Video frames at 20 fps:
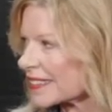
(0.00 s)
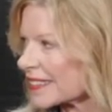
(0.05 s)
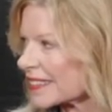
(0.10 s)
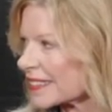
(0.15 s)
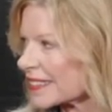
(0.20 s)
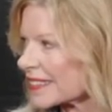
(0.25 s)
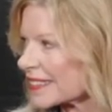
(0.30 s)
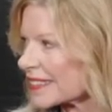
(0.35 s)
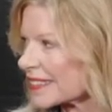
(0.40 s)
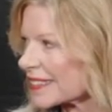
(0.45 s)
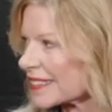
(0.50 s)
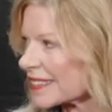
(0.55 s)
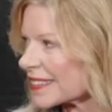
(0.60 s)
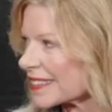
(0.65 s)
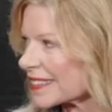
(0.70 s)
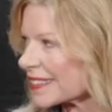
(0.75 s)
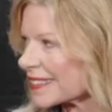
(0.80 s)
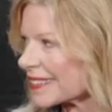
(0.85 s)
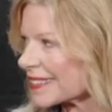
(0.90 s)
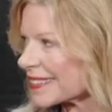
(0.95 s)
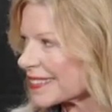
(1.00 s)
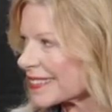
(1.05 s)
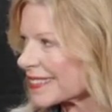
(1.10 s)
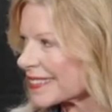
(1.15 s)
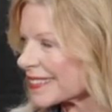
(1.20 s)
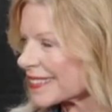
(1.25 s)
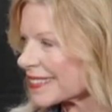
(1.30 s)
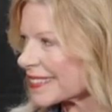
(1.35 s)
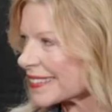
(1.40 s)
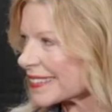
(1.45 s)

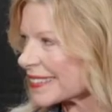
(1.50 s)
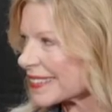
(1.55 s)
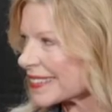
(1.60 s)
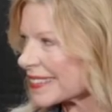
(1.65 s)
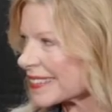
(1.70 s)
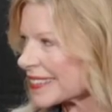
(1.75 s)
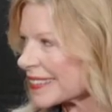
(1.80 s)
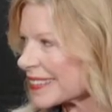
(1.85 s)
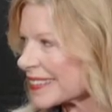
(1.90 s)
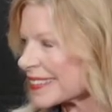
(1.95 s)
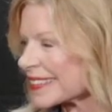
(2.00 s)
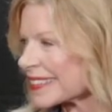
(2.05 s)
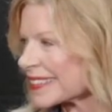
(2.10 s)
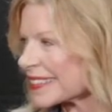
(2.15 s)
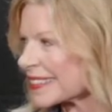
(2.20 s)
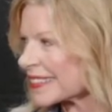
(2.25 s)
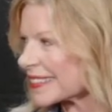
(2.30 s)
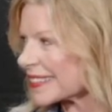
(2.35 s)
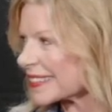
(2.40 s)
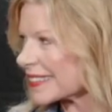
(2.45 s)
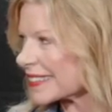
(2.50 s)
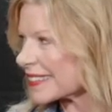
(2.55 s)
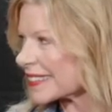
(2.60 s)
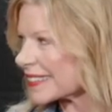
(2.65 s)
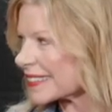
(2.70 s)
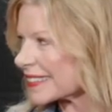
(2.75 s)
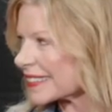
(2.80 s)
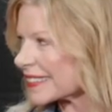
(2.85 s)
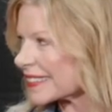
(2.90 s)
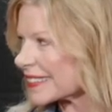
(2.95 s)

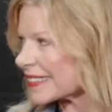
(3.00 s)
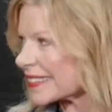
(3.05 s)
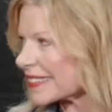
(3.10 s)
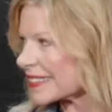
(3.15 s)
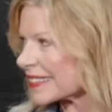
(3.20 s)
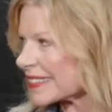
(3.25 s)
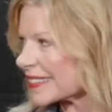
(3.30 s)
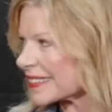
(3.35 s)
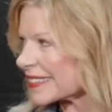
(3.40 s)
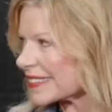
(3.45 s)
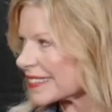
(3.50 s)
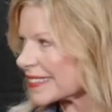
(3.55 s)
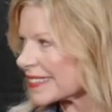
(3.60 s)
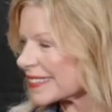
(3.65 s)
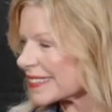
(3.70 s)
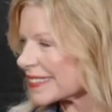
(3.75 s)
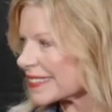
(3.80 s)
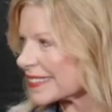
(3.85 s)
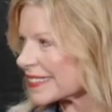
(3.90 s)
No words are spoken by the person on screen.